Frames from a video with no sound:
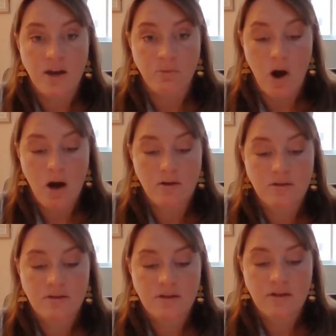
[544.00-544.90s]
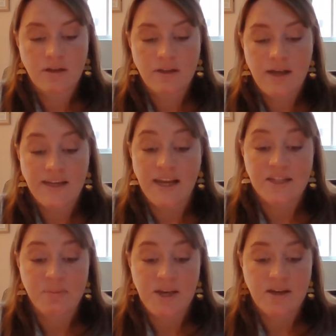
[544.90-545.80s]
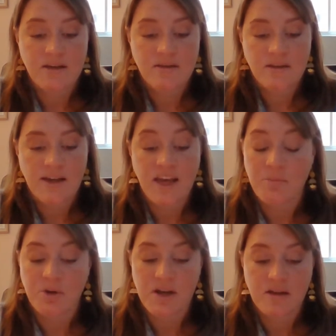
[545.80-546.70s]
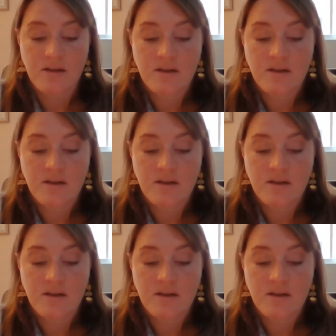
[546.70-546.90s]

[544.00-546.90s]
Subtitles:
raw. I can't speak. I can't breathe.